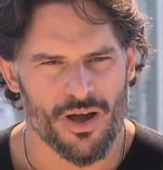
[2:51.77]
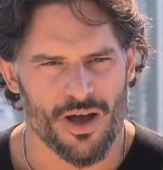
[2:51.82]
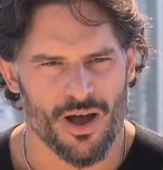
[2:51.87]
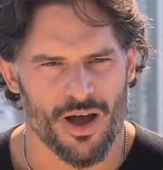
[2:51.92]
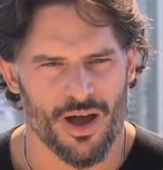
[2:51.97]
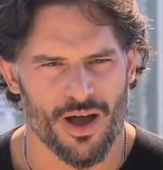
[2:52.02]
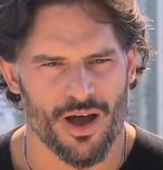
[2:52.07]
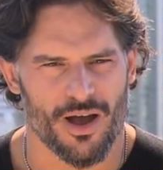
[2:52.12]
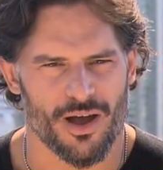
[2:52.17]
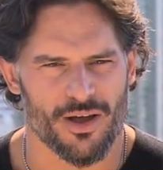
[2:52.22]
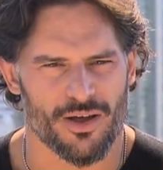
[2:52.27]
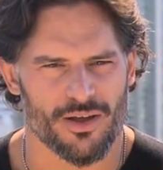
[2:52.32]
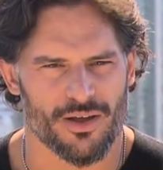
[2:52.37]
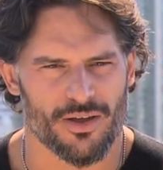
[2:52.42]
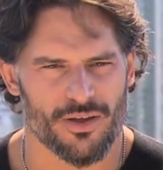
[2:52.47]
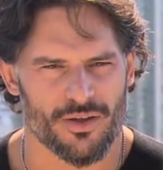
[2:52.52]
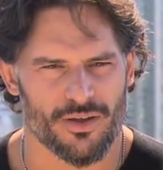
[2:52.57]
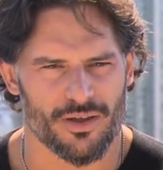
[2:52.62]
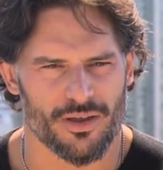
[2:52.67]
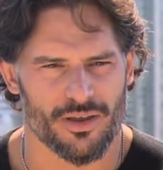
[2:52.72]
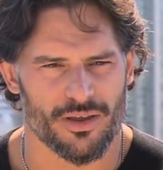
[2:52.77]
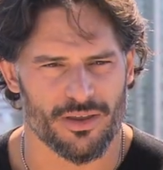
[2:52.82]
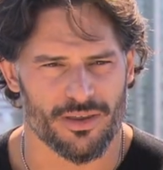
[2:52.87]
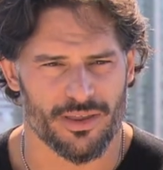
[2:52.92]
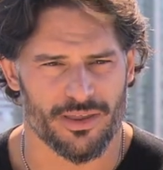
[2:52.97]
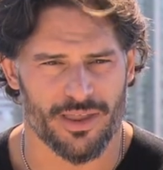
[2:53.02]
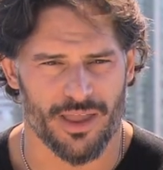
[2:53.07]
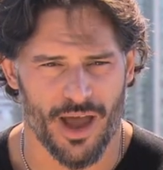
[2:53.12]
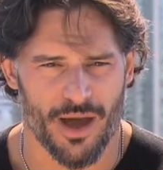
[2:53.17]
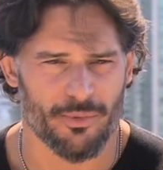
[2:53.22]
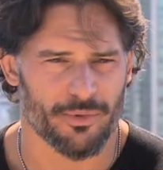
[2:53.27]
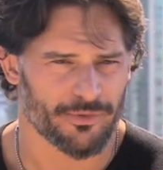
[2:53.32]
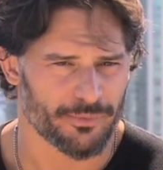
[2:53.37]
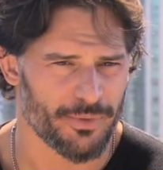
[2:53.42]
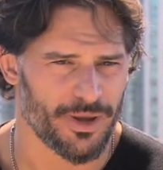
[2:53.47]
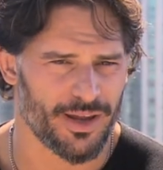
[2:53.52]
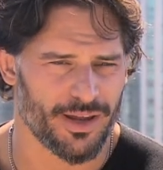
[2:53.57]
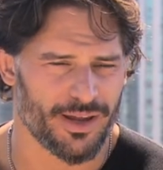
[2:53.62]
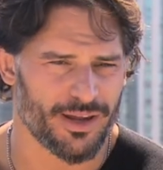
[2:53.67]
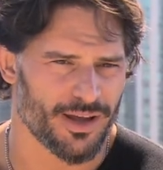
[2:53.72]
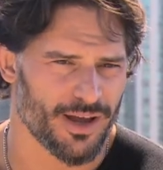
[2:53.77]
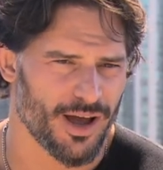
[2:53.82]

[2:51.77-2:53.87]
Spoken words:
That was me.